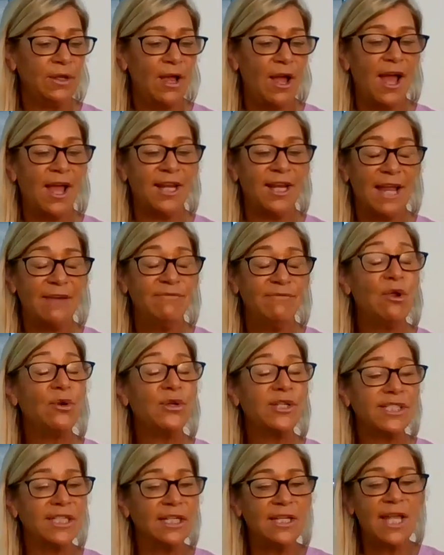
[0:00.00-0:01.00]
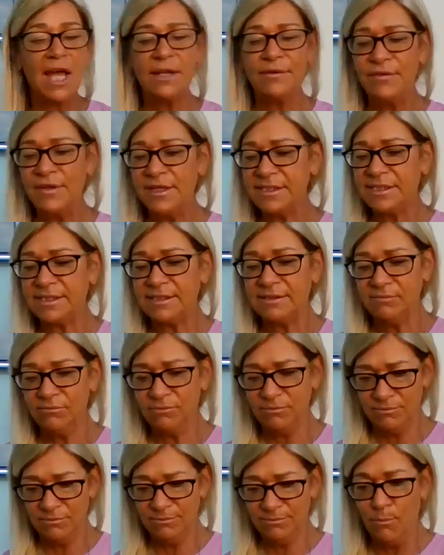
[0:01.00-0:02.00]
uh, and I've noticed a lot of this
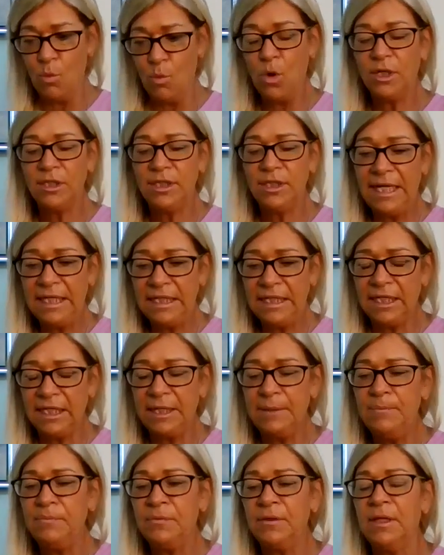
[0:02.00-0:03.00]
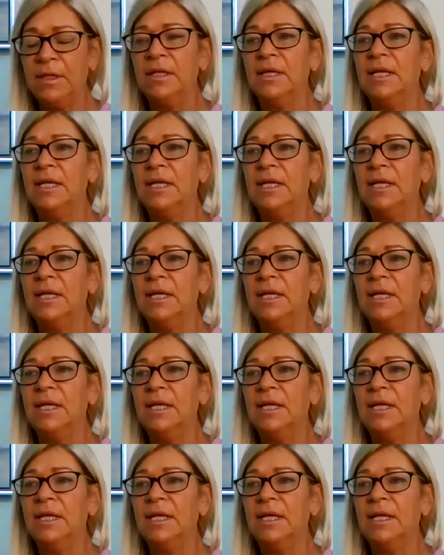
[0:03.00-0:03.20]
more lately,